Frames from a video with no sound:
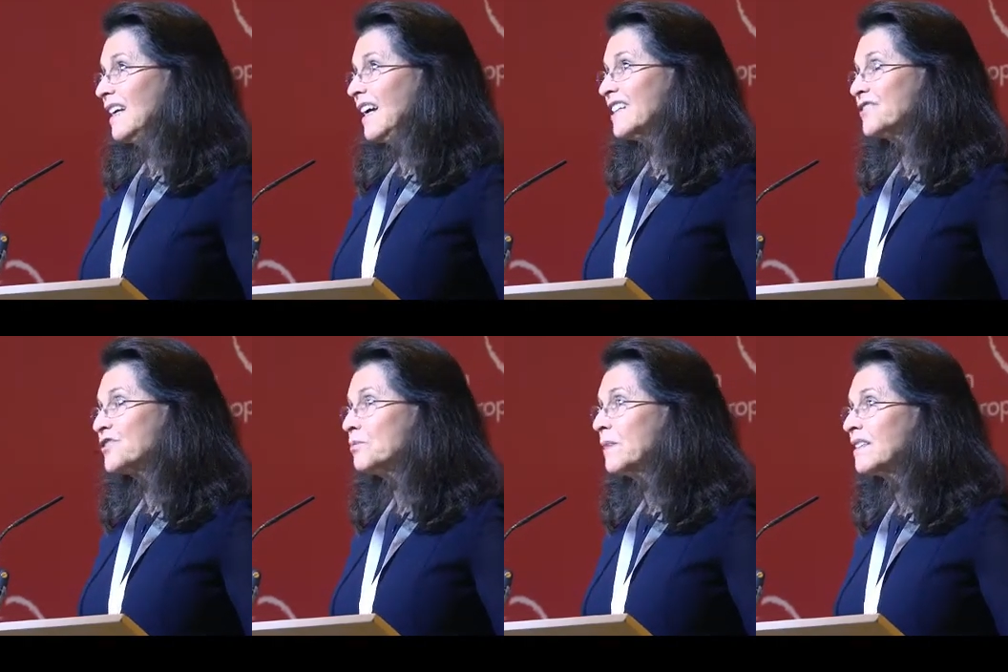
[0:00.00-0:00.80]
and of
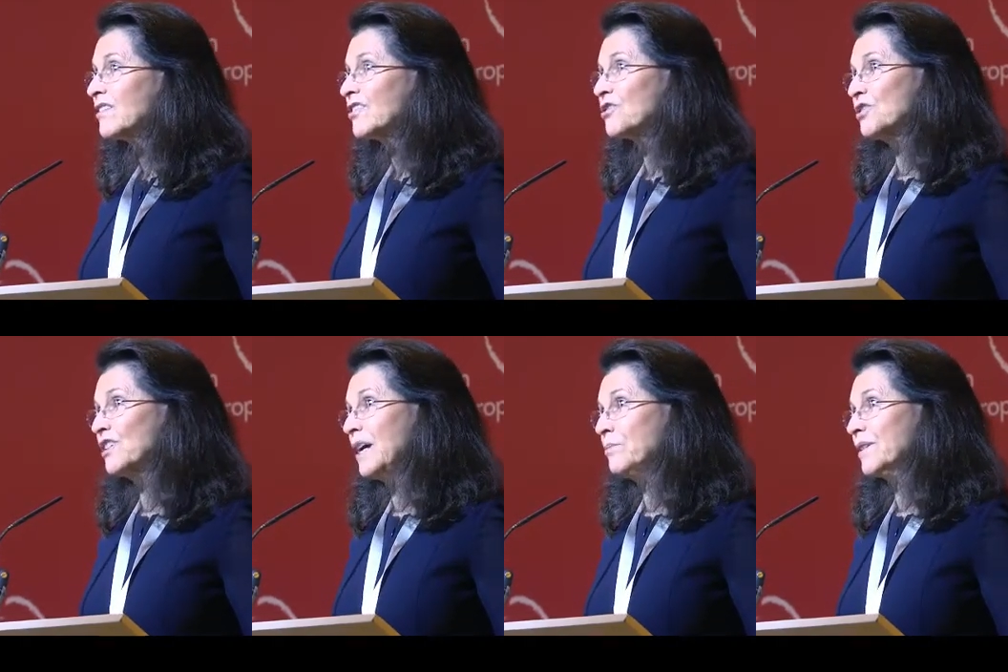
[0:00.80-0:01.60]
tremendous social
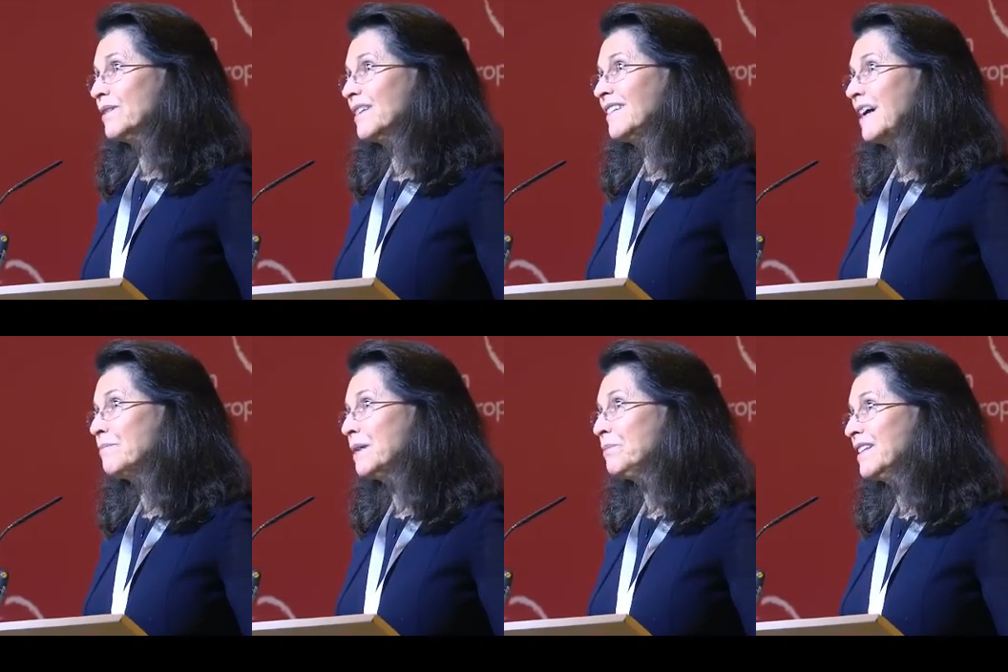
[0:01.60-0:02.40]
capital, and
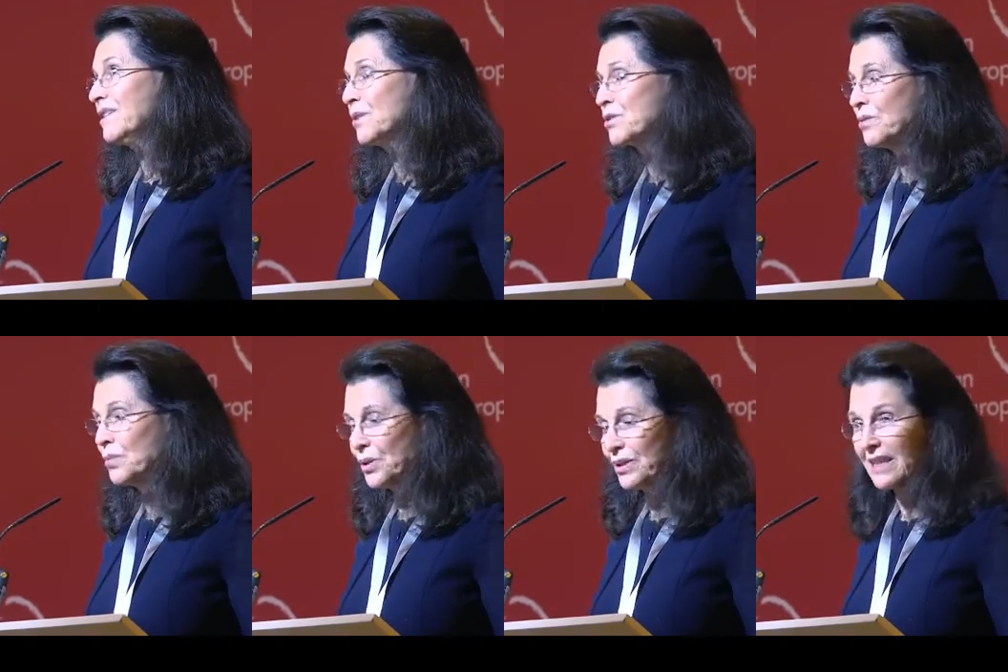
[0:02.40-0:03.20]
that may be the most
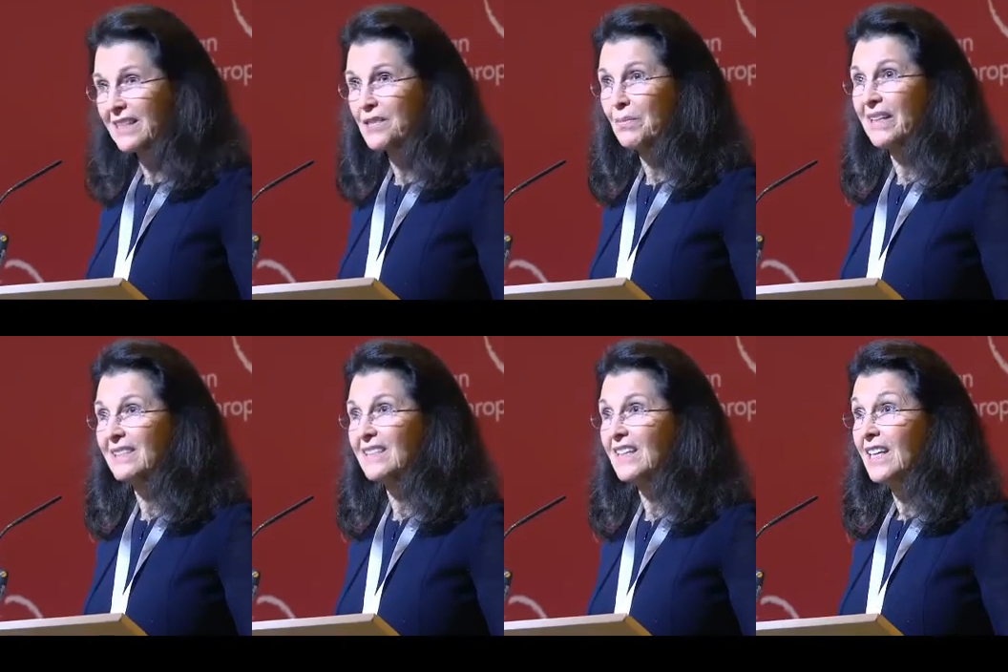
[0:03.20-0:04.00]
important
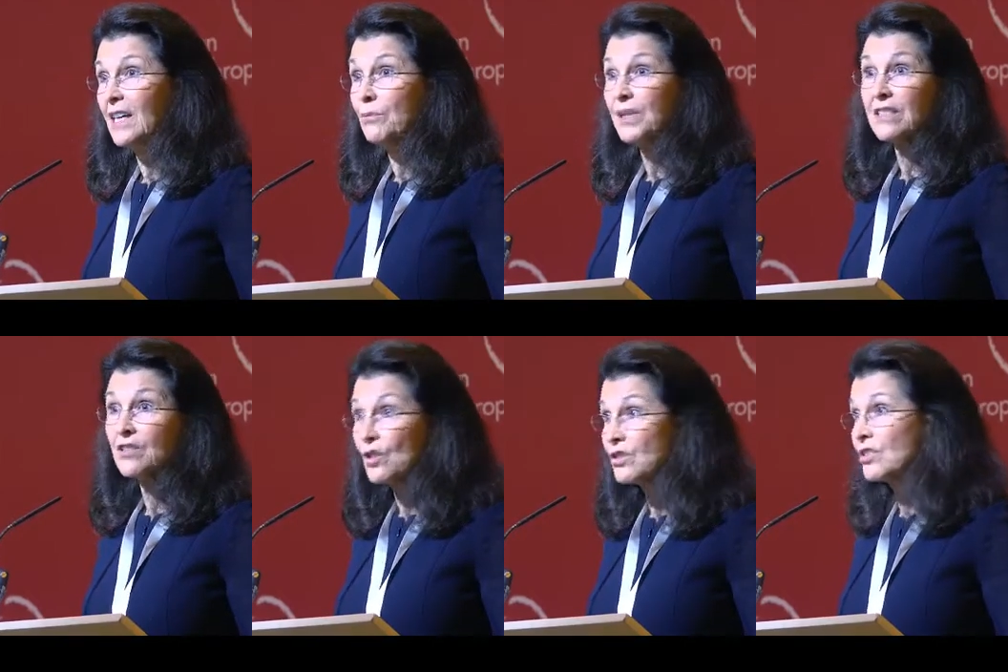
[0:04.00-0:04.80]
aspect. But
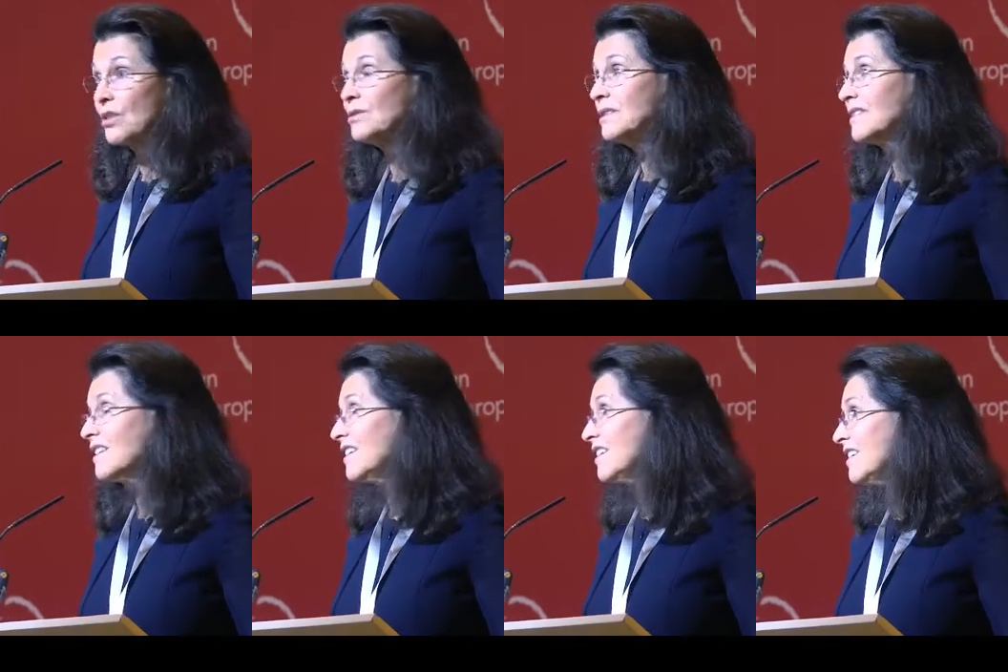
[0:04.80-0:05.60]
it's also
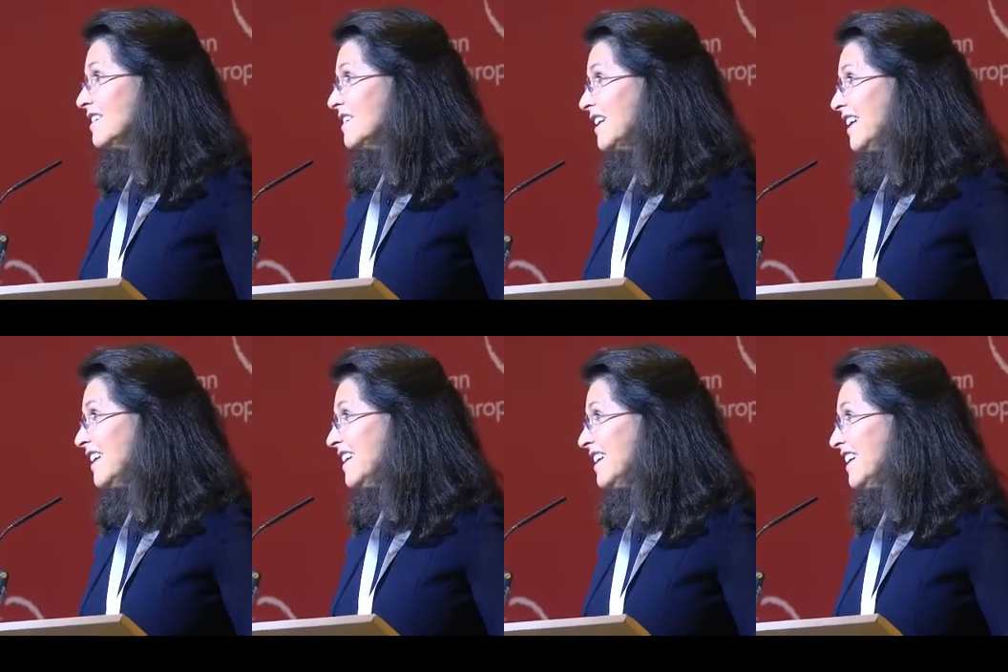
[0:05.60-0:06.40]

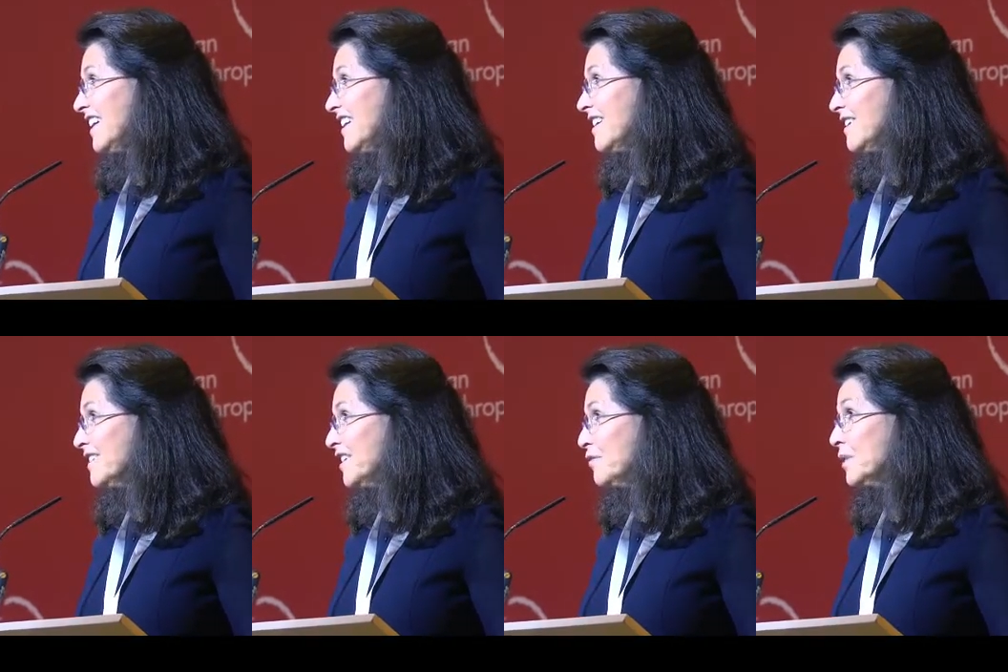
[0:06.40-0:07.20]
a
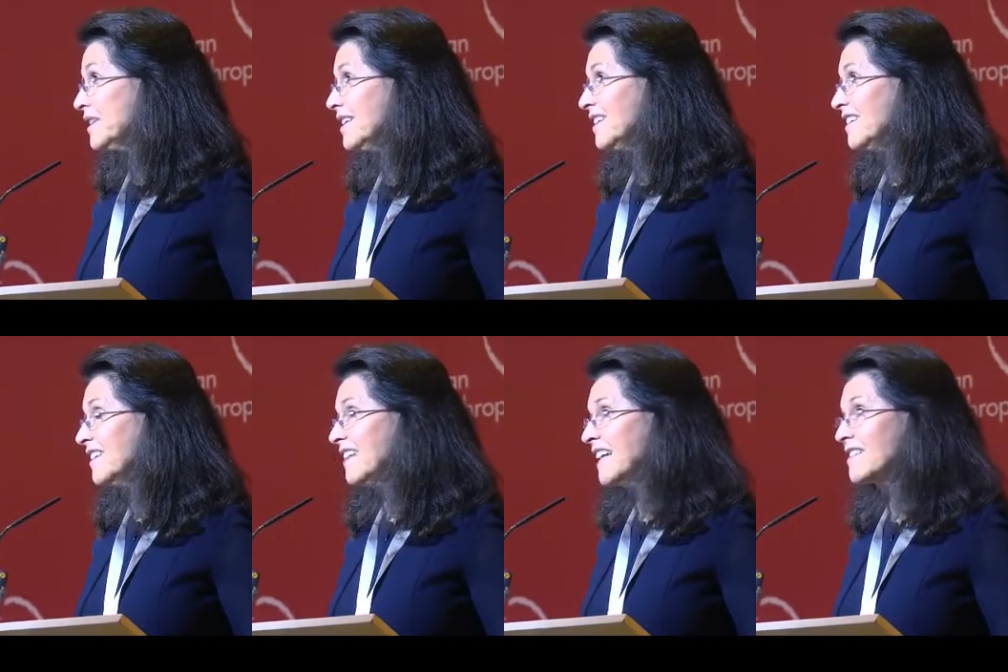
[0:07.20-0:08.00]
continent with need,
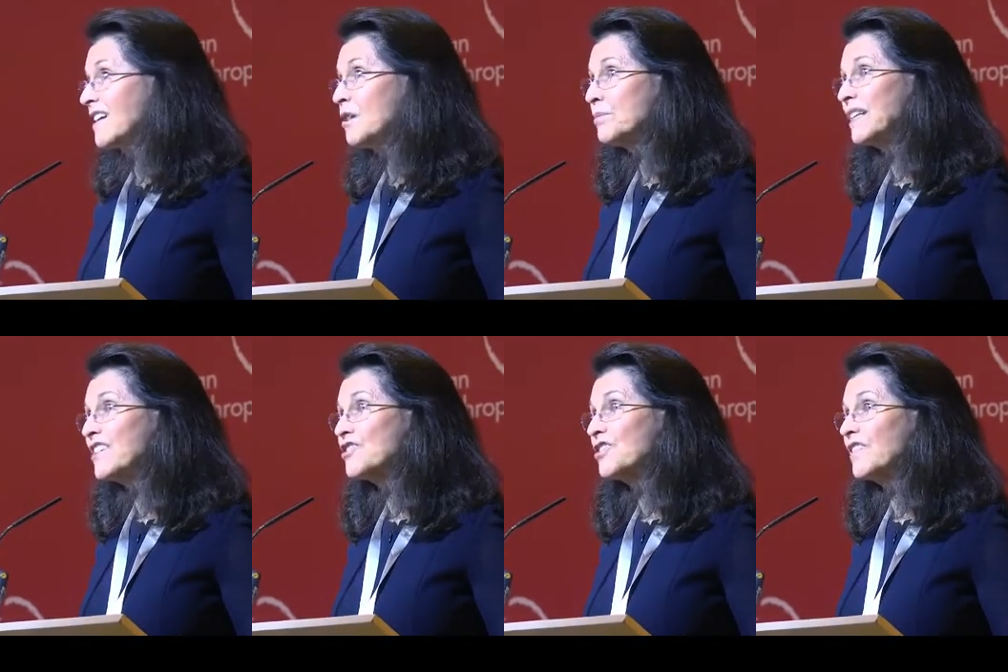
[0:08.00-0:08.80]
and that's a
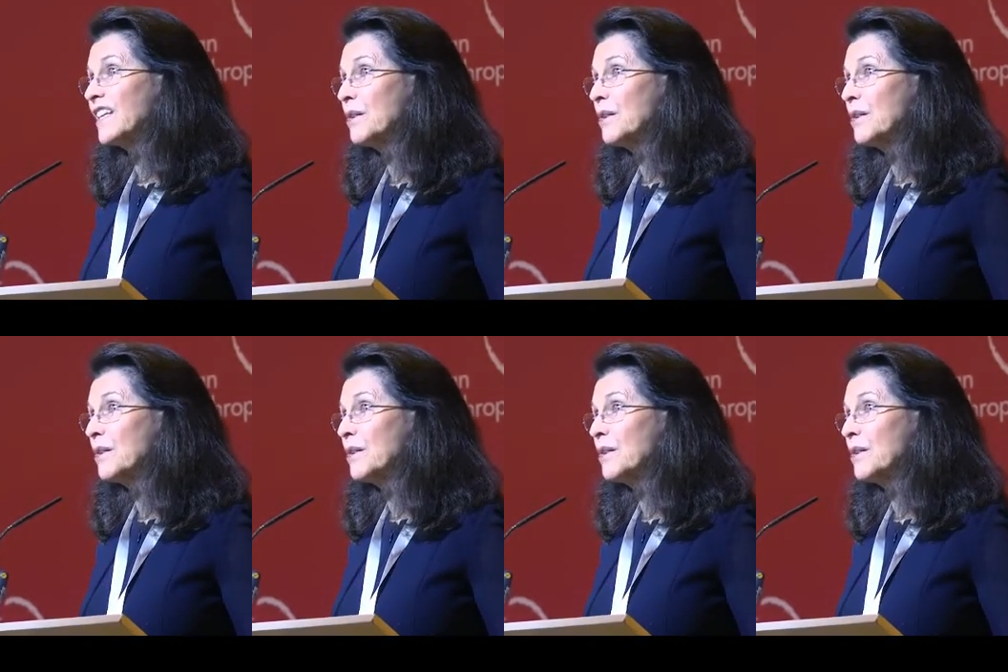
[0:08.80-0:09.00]
combination of the